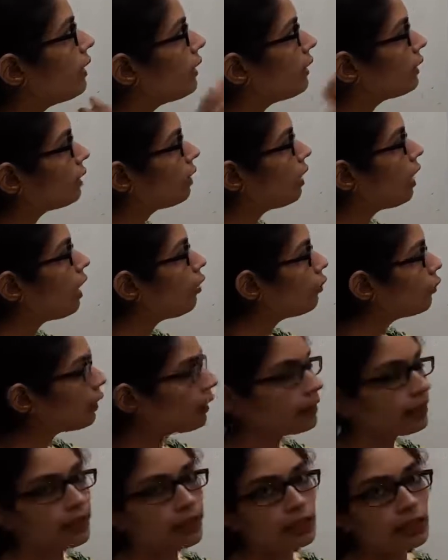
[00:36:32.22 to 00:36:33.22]
How
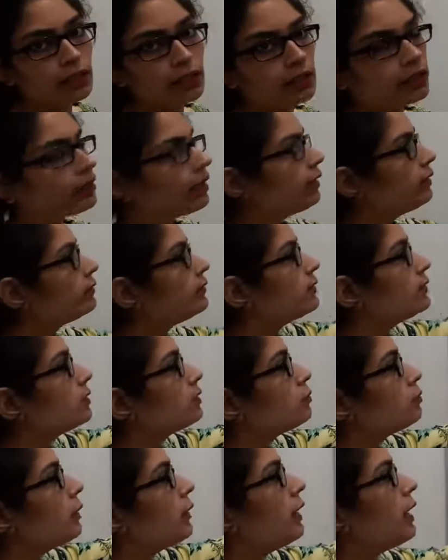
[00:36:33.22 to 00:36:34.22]
can I recognize this
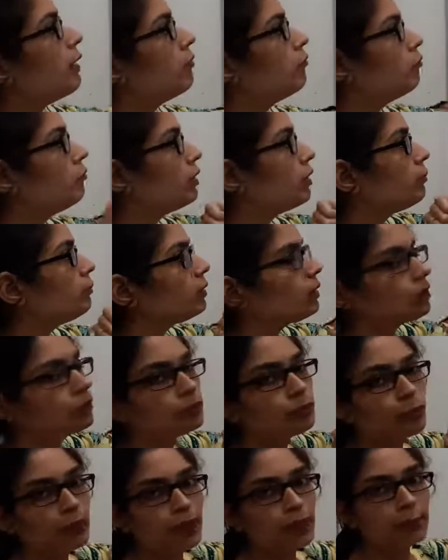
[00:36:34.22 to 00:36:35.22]
is my MV? Because
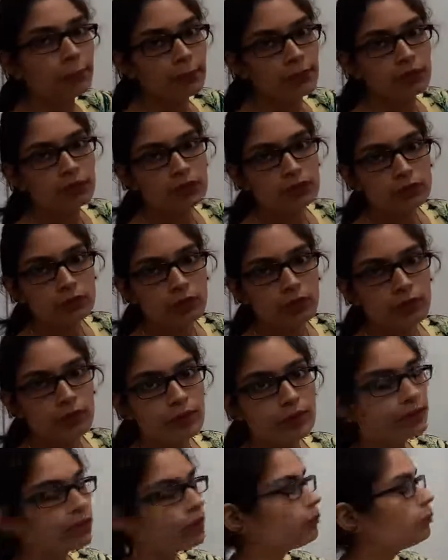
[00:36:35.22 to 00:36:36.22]
per month is not
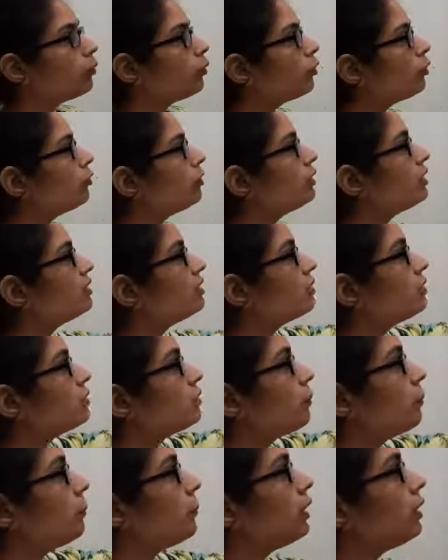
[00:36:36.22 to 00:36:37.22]
written. Moreover, this is
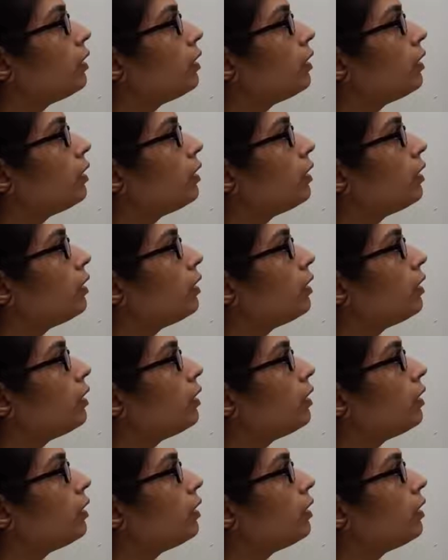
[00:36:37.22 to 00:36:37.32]
some big